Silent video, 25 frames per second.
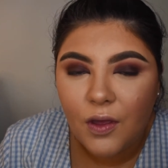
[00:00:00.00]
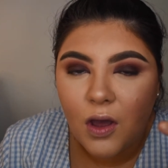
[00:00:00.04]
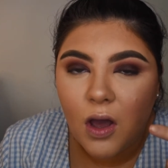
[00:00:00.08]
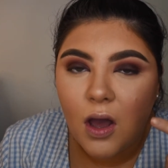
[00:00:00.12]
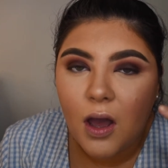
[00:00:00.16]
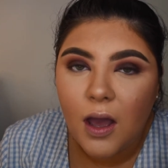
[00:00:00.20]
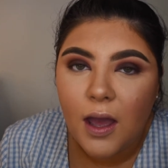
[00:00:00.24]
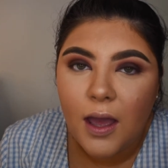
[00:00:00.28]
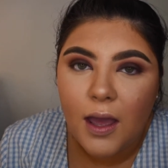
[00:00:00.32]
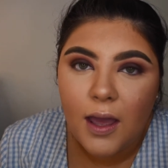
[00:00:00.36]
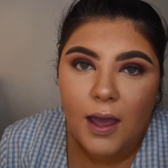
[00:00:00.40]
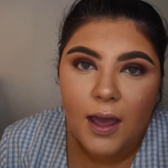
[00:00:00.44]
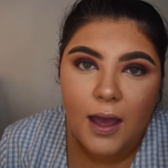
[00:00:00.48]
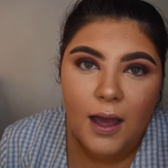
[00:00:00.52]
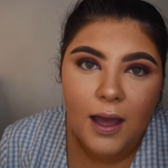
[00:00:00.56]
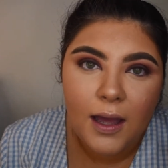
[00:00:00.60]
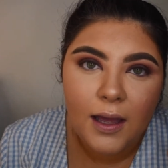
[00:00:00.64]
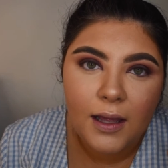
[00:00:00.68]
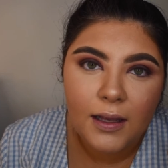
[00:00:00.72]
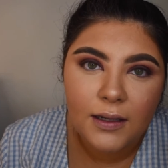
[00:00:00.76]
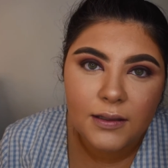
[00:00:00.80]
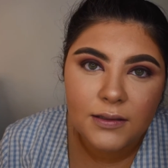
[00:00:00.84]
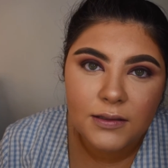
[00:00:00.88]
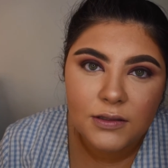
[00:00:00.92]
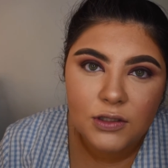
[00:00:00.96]
eye
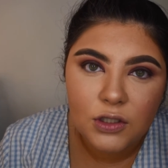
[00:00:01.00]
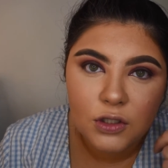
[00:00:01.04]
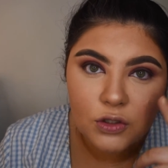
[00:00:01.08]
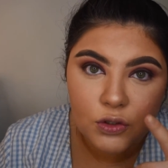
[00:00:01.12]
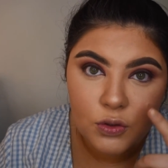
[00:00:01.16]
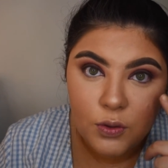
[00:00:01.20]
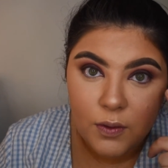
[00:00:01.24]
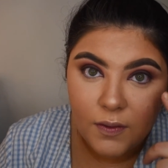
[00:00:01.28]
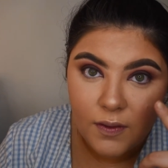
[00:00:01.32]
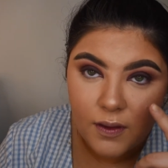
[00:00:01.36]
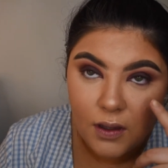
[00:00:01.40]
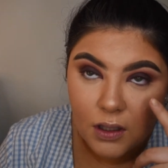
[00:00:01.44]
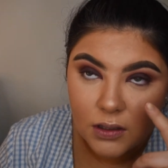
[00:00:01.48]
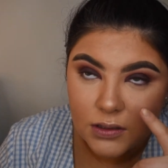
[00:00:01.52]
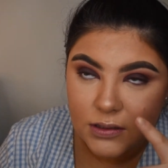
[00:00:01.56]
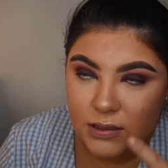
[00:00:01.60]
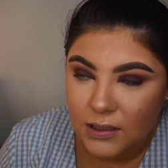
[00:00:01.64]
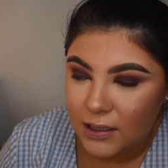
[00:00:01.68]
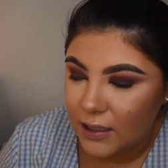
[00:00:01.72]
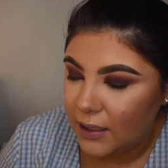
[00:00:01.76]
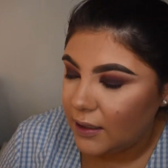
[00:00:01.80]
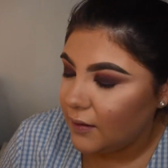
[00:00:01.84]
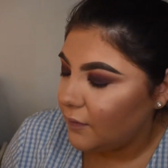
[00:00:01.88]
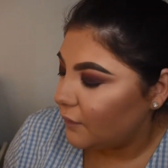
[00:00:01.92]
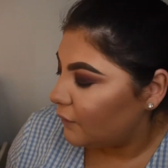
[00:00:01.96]
and doing the
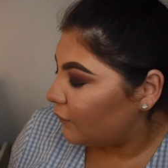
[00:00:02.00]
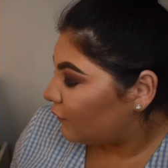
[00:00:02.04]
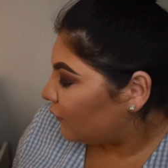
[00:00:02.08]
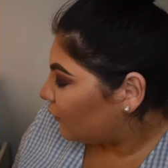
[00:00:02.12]
underneath.